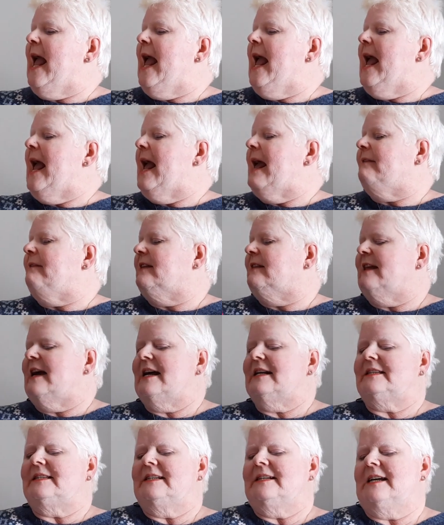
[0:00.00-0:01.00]
The
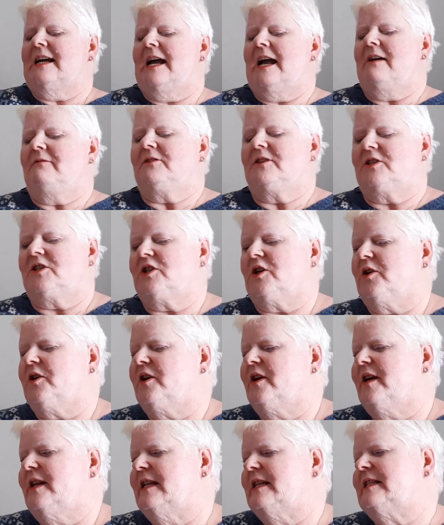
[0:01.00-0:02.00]
last thing I have to show you,
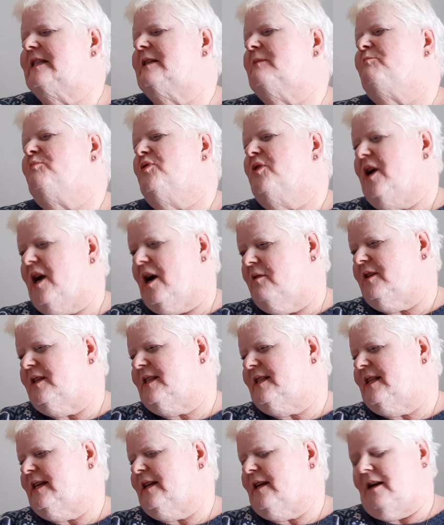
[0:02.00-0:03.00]
and it's the proudest
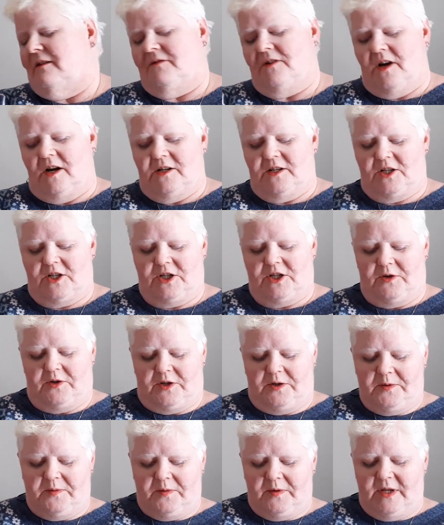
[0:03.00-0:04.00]
thing I've got to show
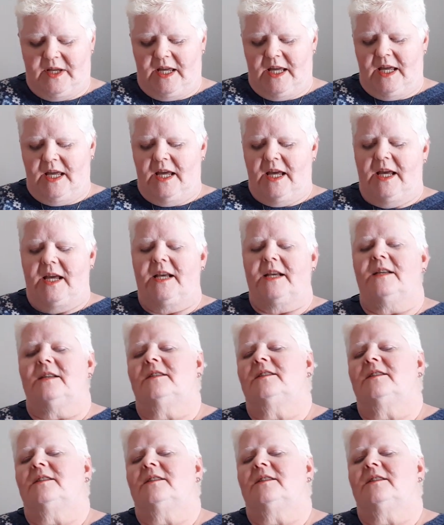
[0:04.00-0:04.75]
you, is